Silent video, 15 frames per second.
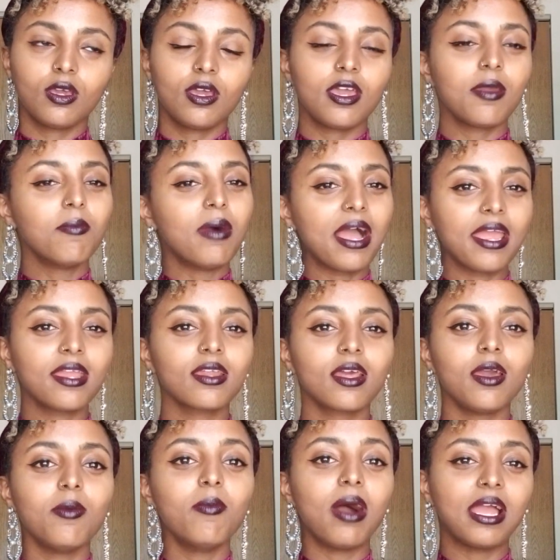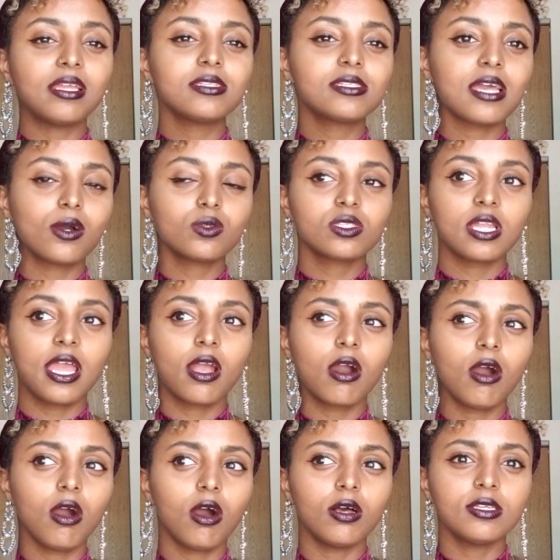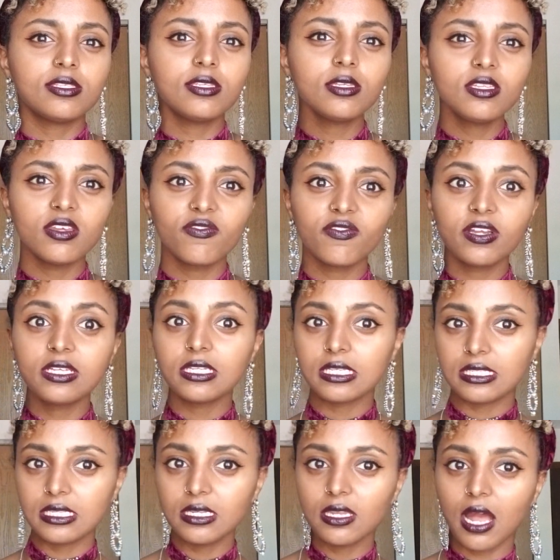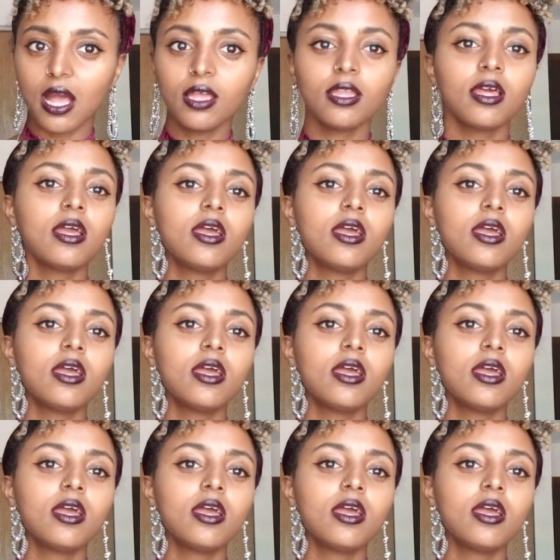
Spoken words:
it might sound like, oh, is it different? Is it not?